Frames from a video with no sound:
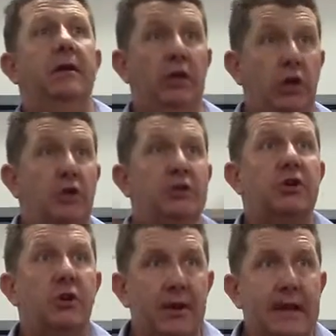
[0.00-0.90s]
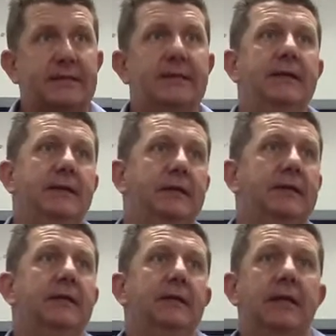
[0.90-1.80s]
huge car accident,
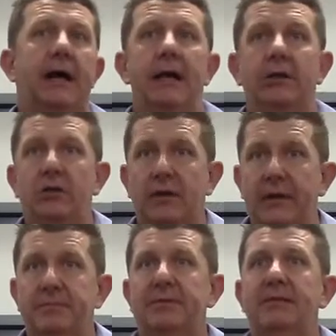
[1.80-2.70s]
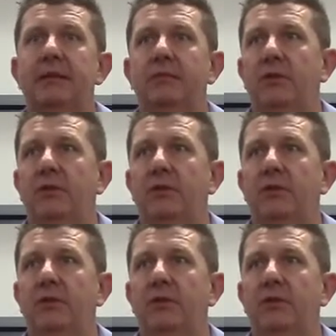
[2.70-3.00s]
and